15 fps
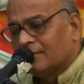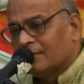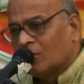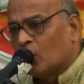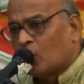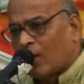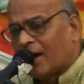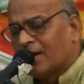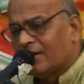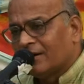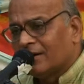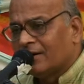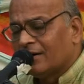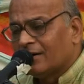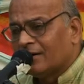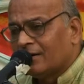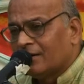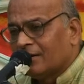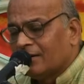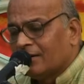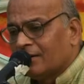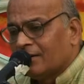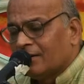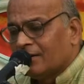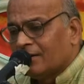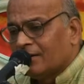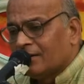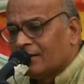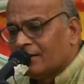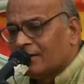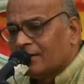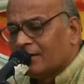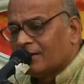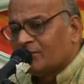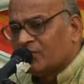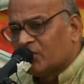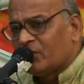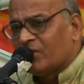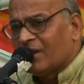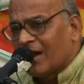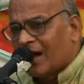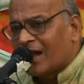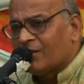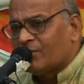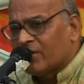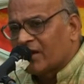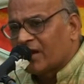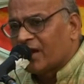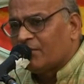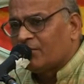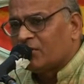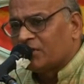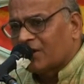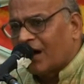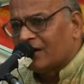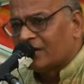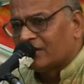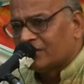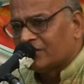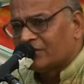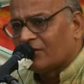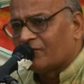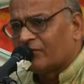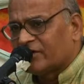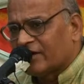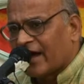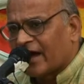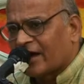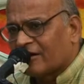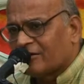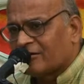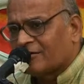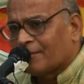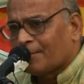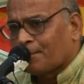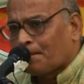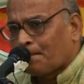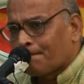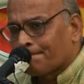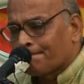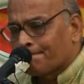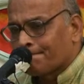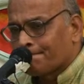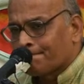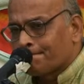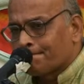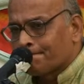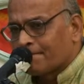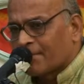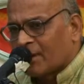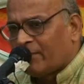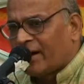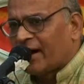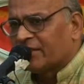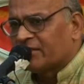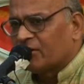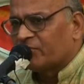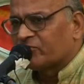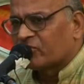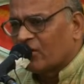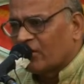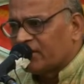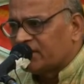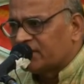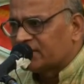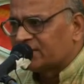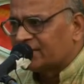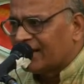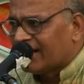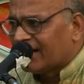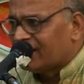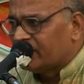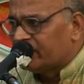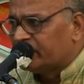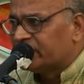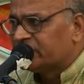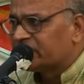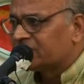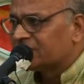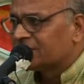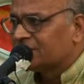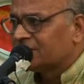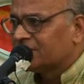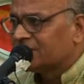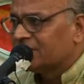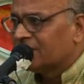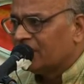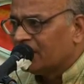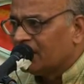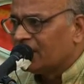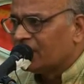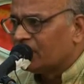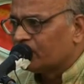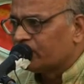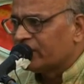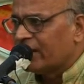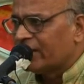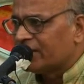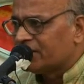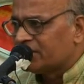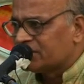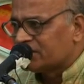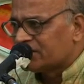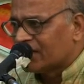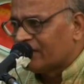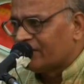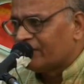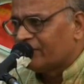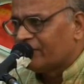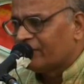No wonder B.B. Lal became target of attack by the obscurantist elements in Ayodhya itself,